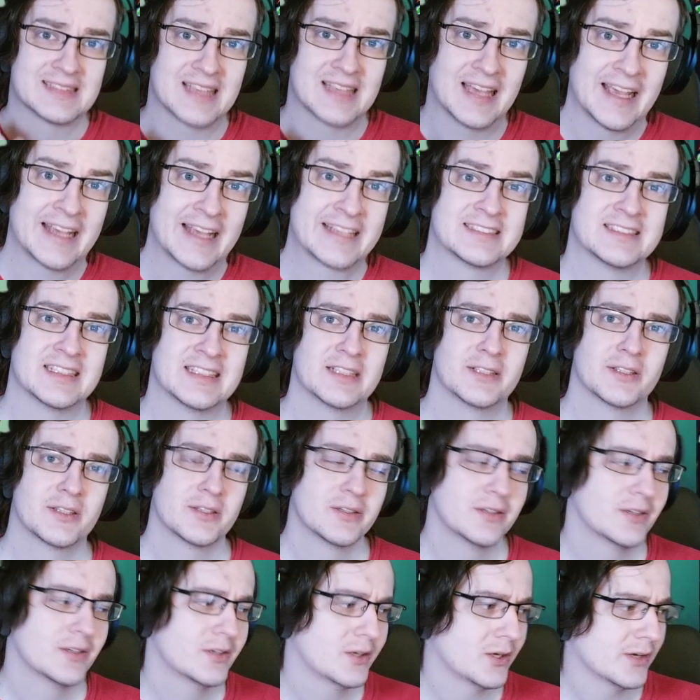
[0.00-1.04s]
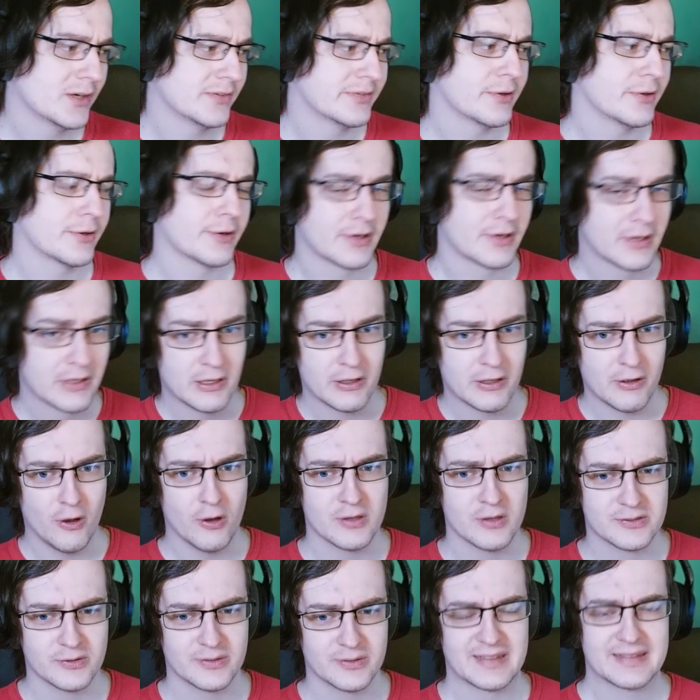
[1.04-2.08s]
extent of your hots
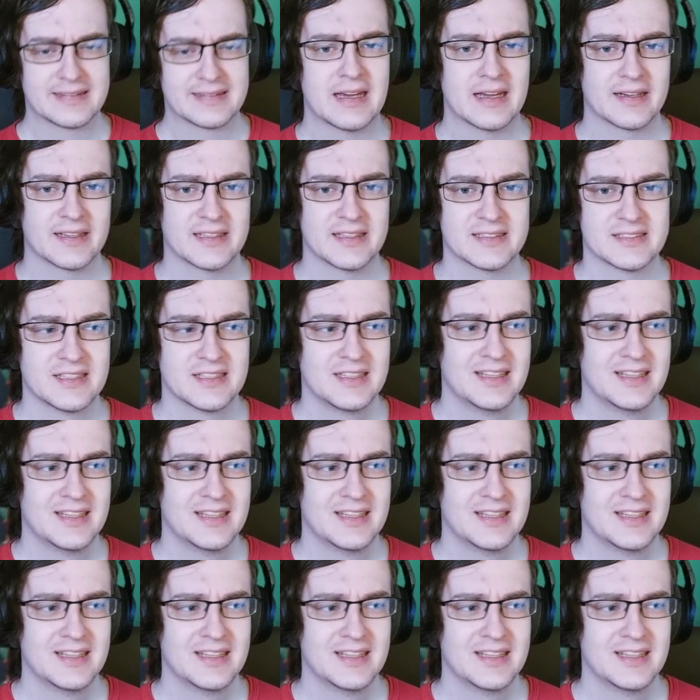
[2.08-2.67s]
on the targets.